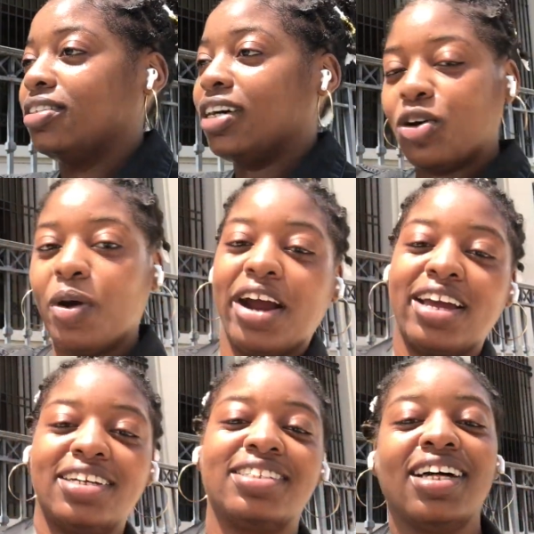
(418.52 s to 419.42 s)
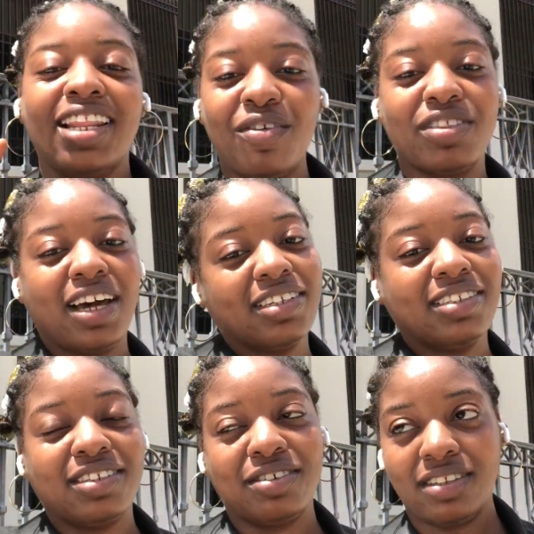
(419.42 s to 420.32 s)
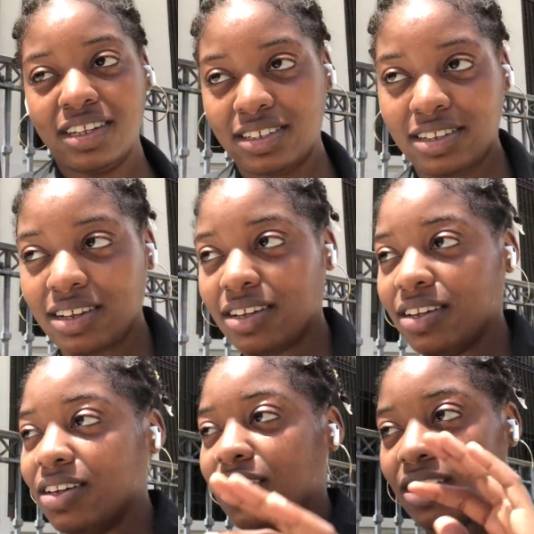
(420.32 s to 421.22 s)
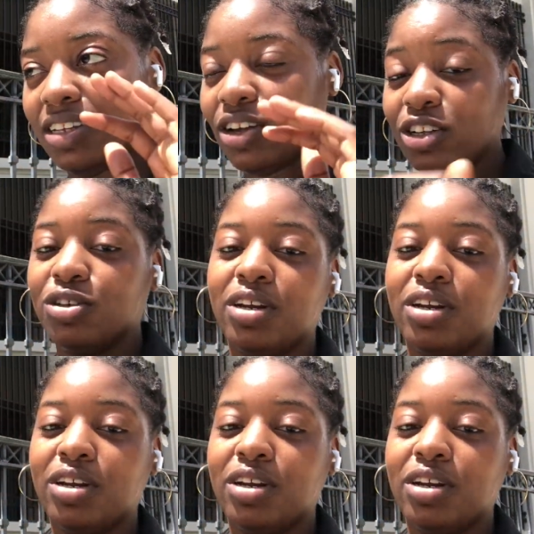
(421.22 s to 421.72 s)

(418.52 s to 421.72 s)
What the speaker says: Aquarius, 11th house is also